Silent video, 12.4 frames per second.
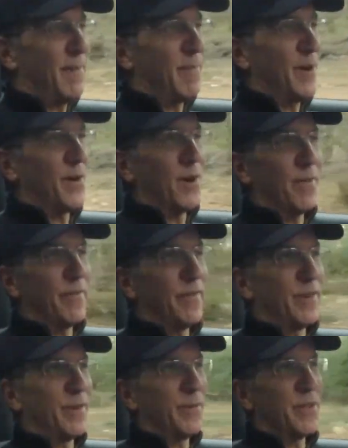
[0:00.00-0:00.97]
had my car
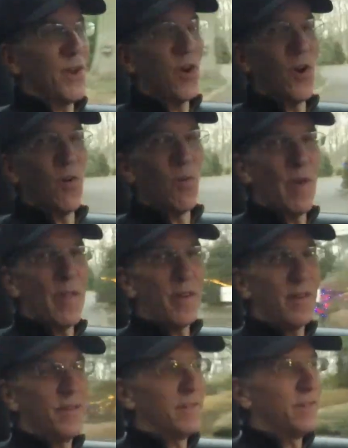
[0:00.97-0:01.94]
fitted with the
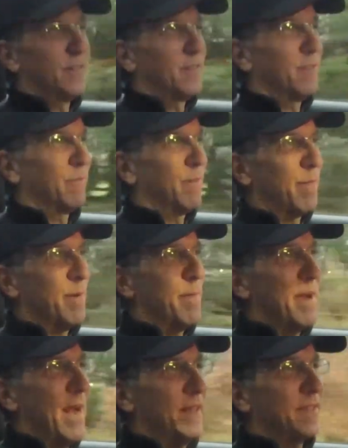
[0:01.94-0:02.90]
all-weather rubber
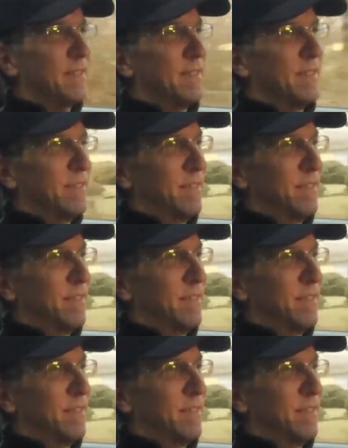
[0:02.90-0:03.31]
mats.